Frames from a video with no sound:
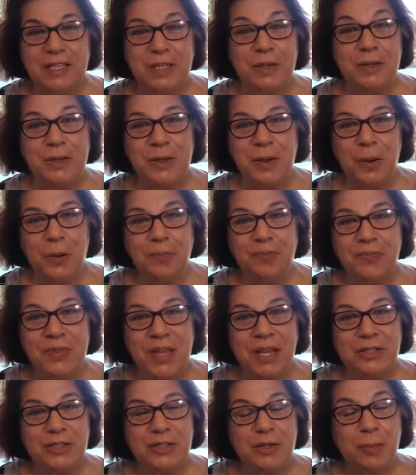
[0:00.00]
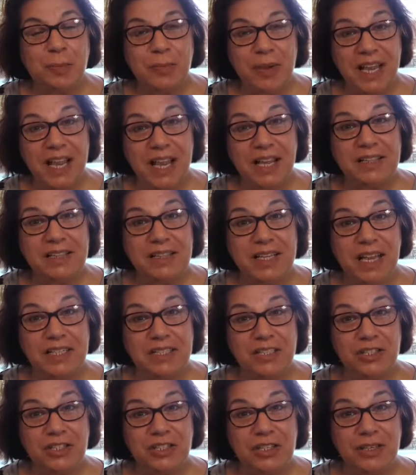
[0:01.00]
you know? So pay
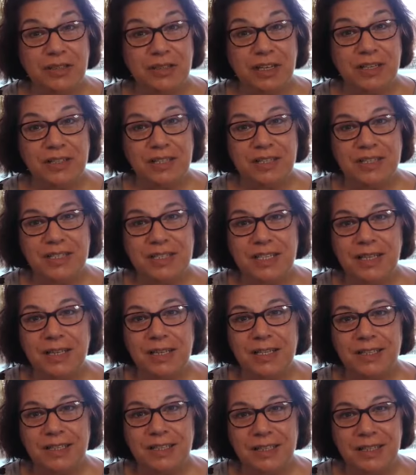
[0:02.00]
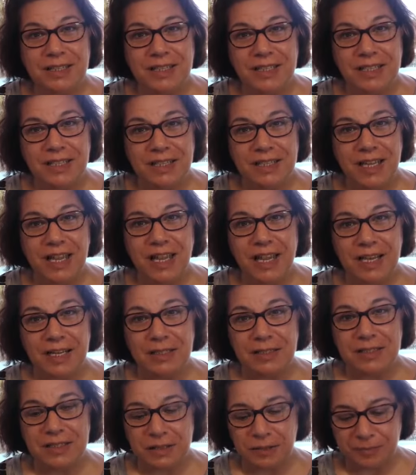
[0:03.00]
attention. It is the little
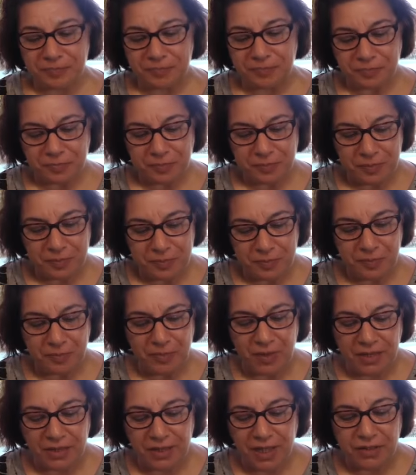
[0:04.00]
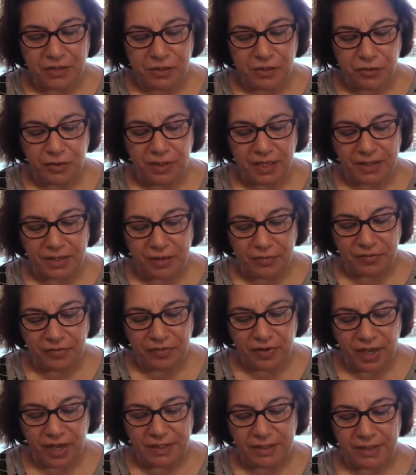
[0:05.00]
details that you're going to
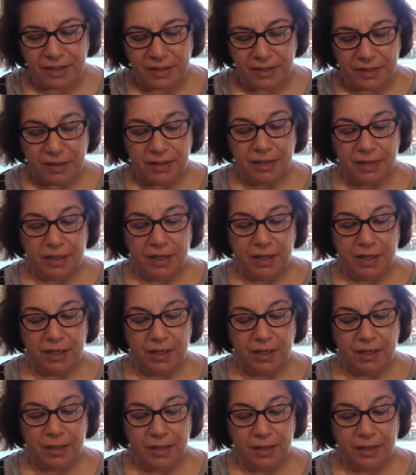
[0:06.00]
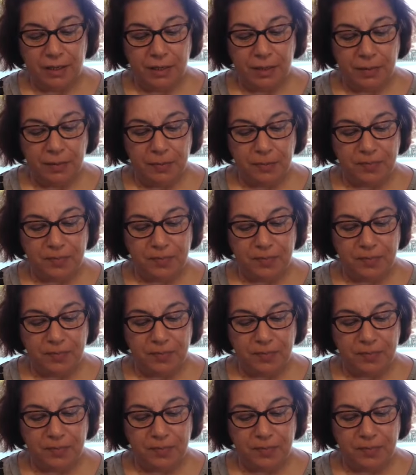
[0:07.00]
find uh, uh,